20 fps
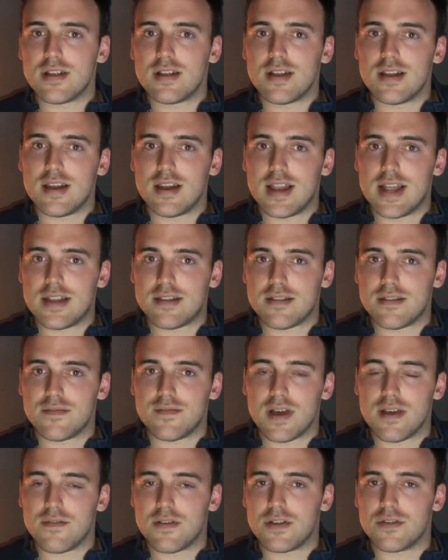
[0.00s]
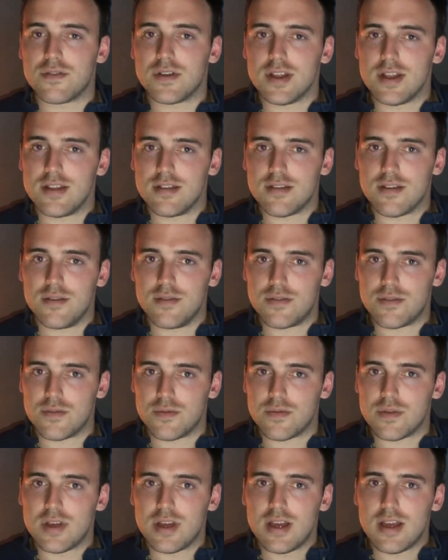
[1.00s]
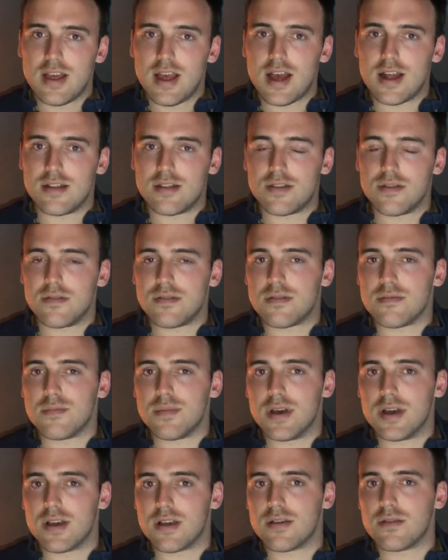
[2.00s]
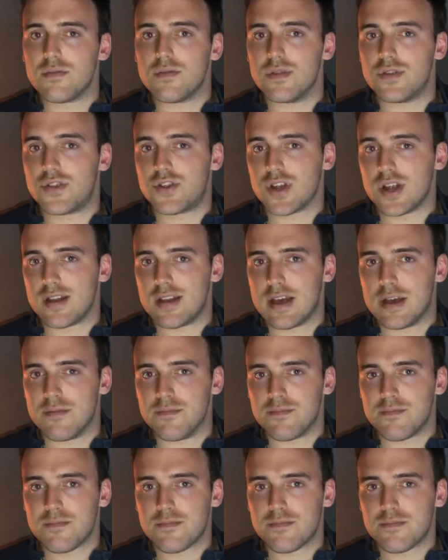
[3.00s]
less than 500 in total, and Duesenberg was shut down.